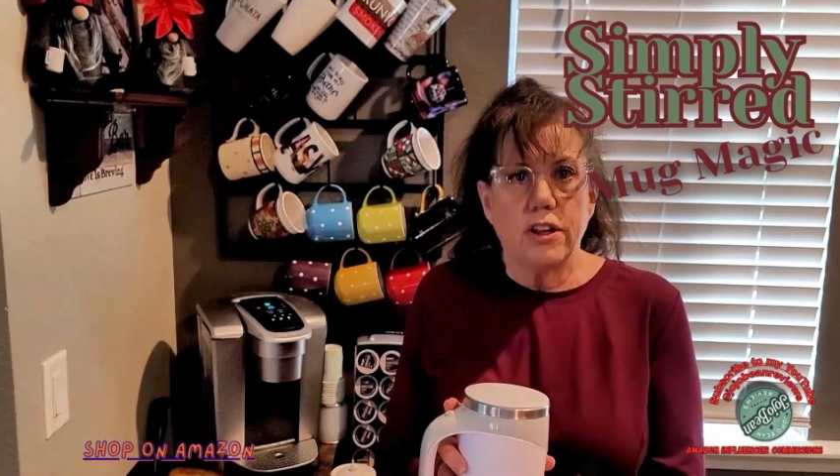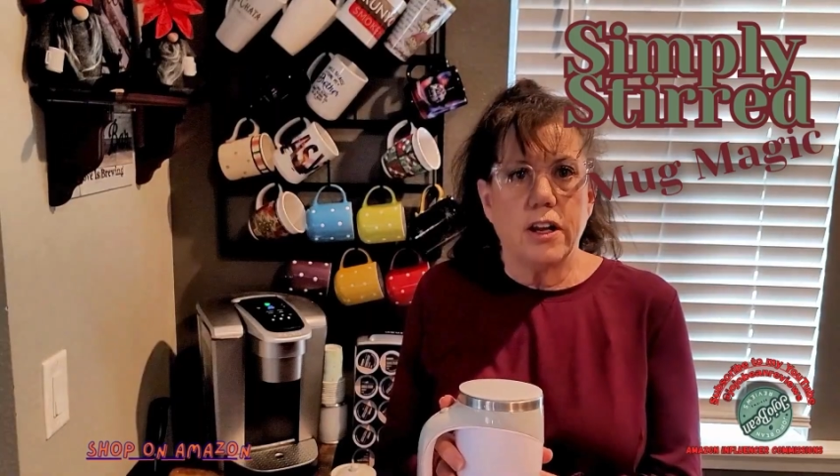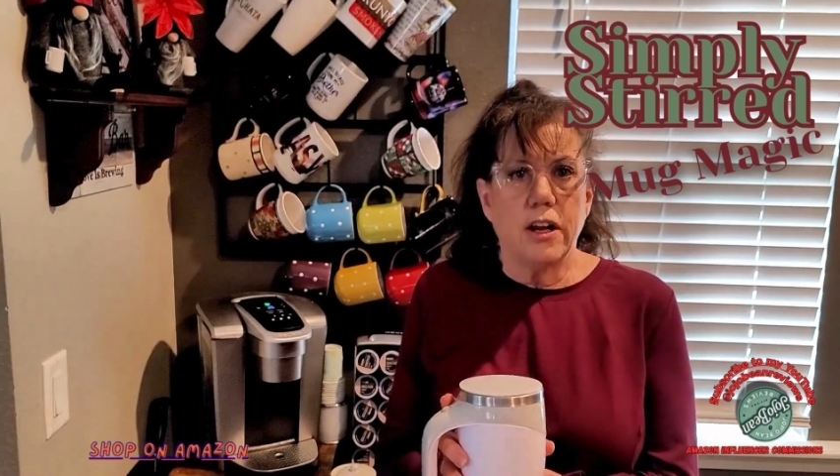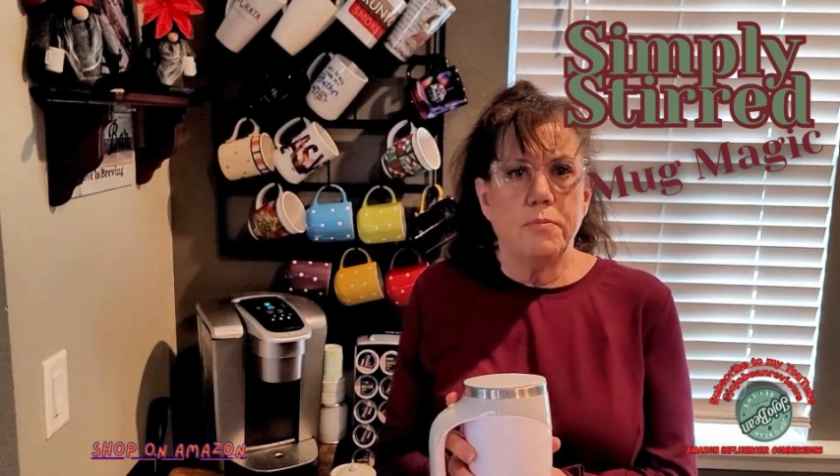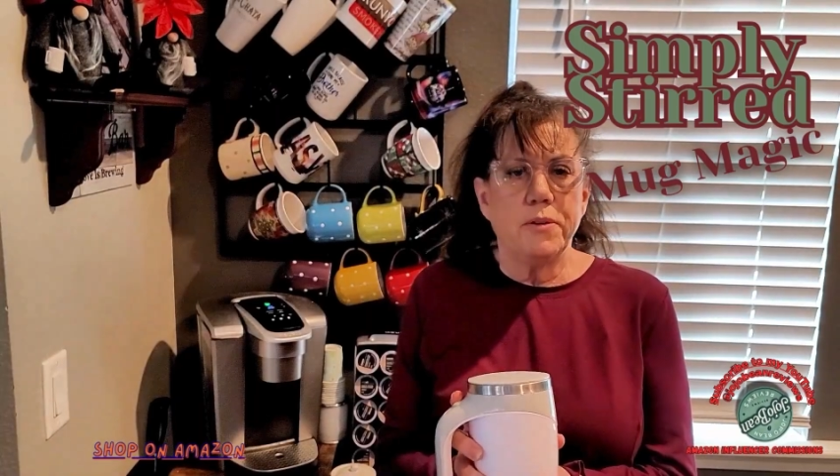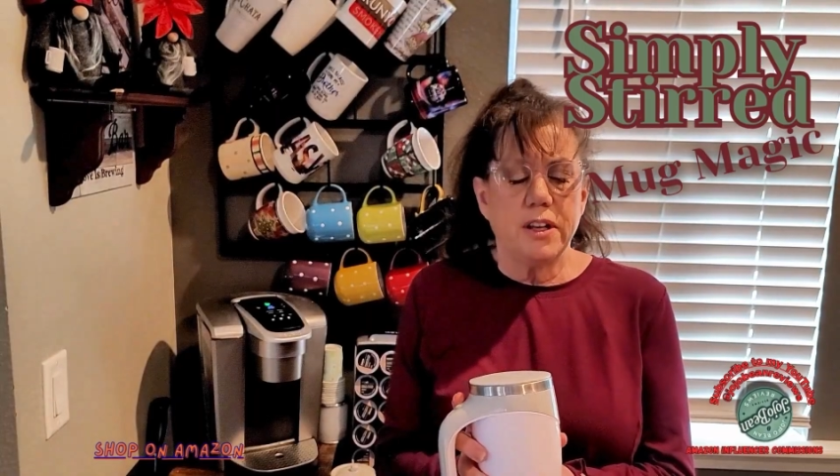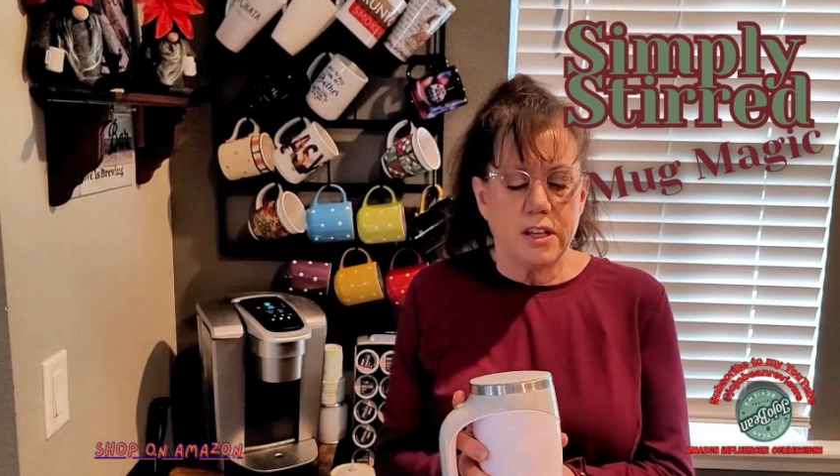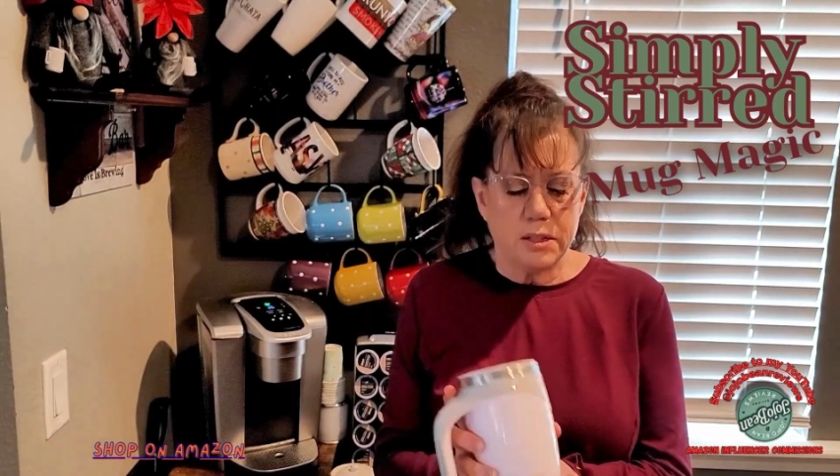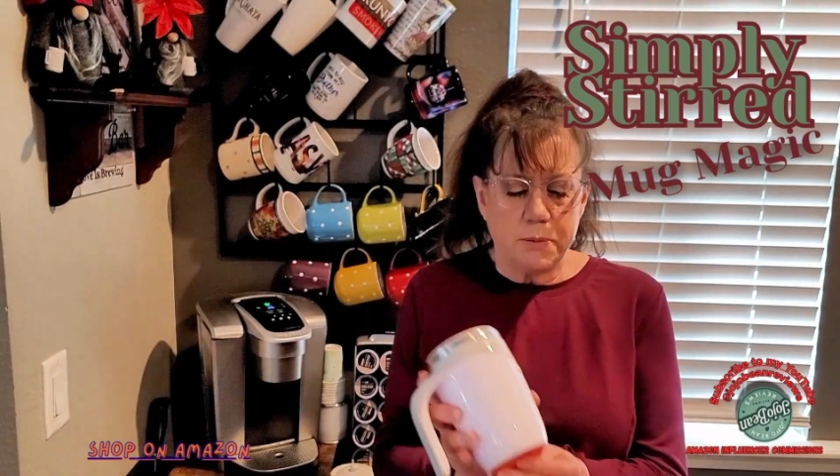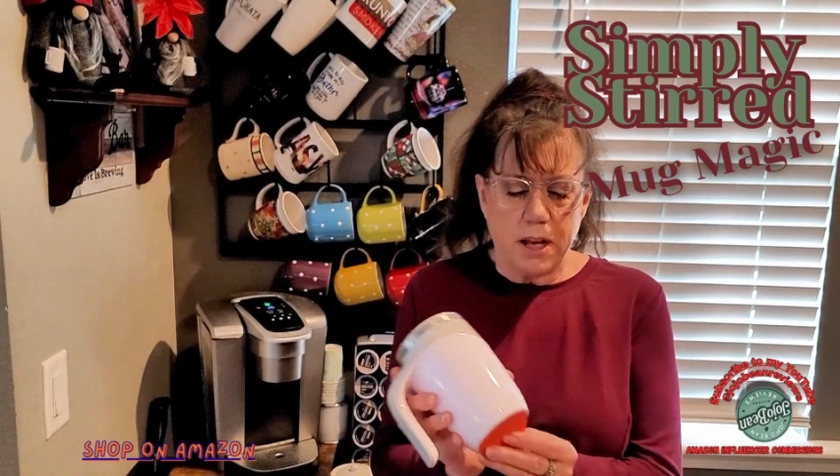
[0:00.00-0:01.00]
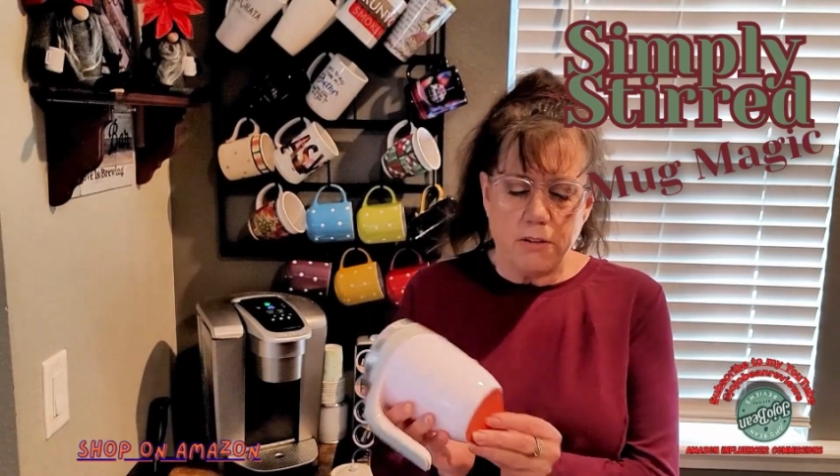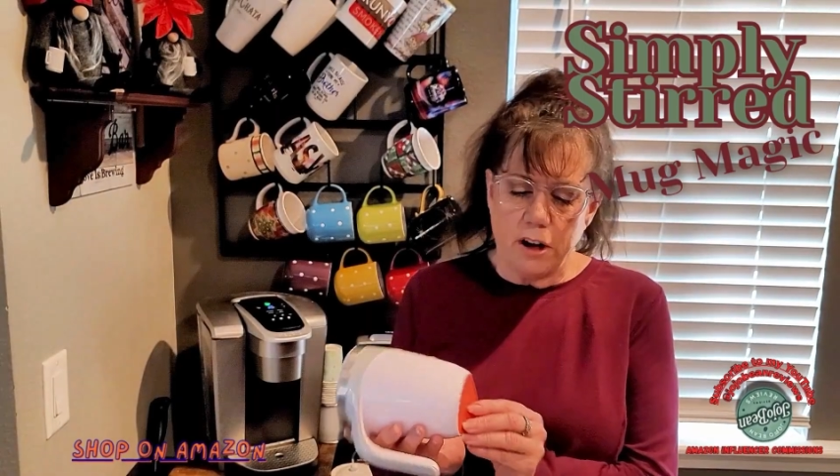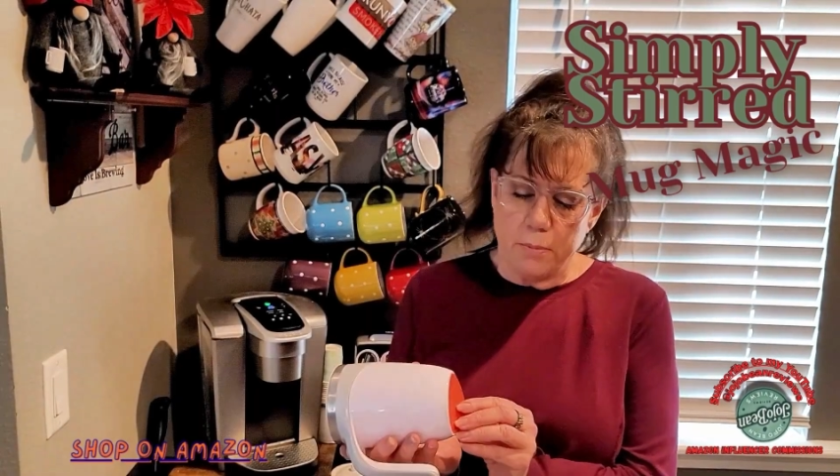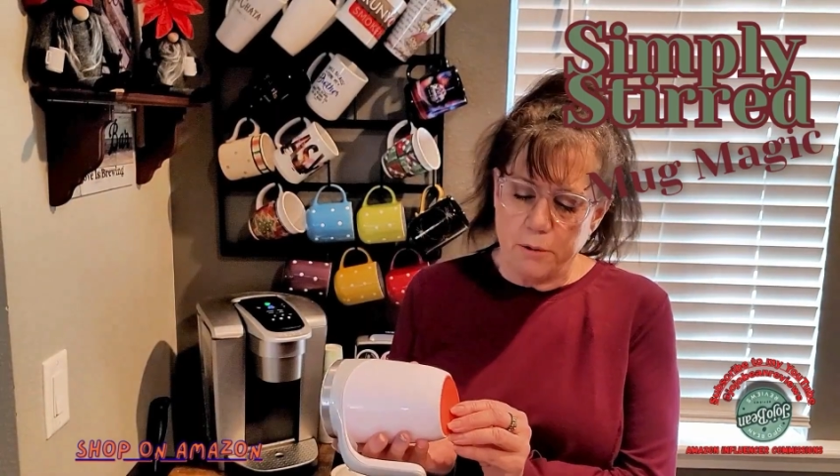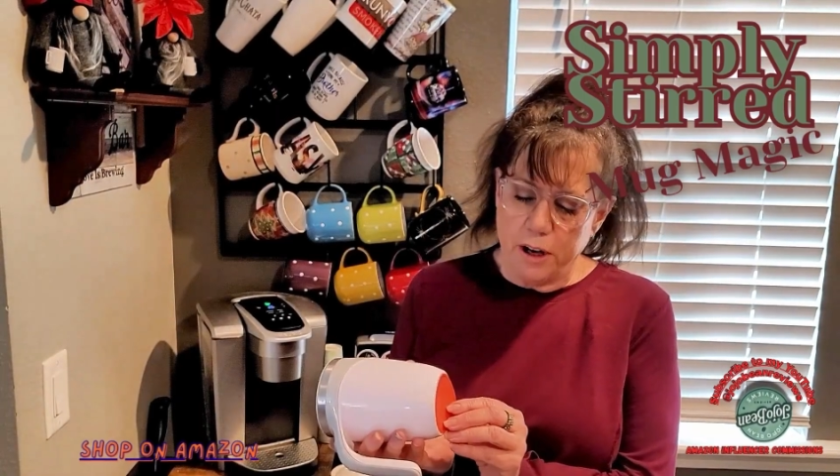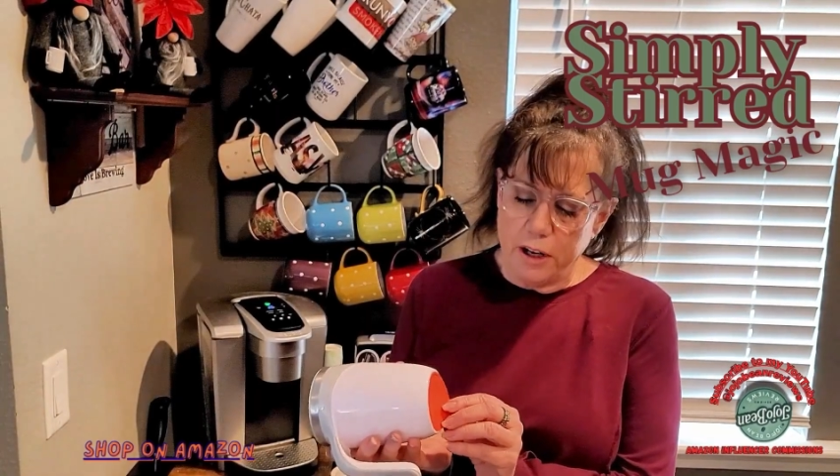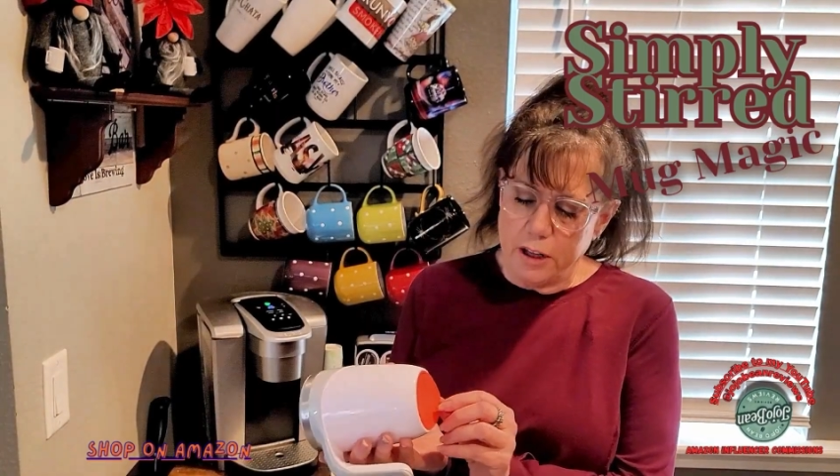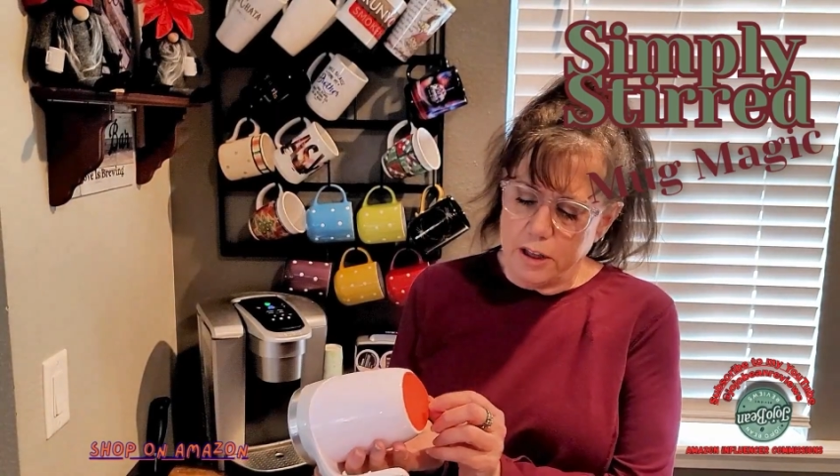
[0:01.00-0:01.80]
the cup is battery operated.